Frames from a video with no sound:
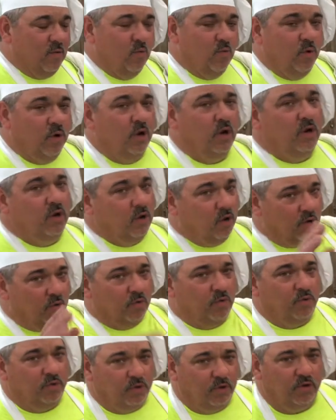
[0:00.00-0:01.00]
You're
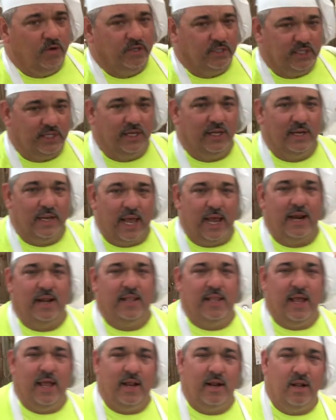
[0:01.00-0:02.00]
gonna see a lot of
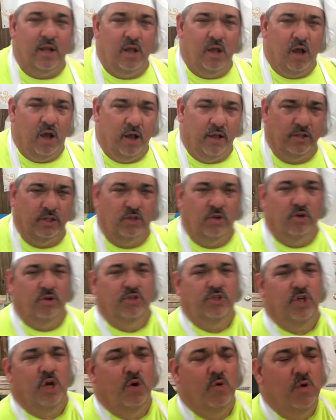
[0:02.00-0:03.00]
that on the Cook
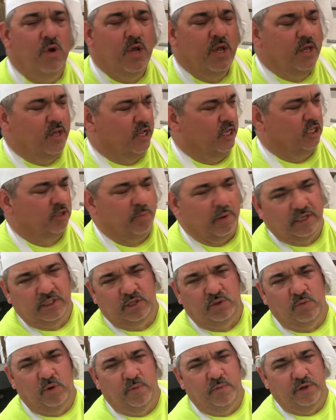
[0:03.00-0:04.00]
Show,
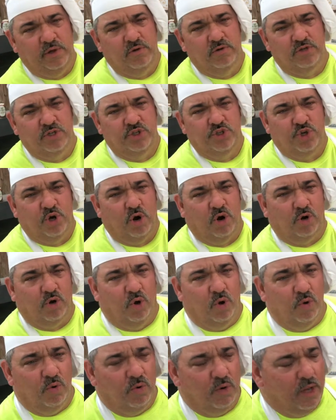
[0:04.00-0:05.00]
especially when we're using
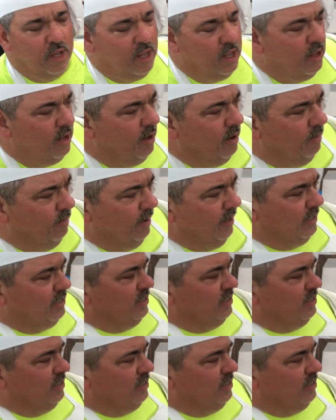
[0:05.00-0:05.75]
charcoal. But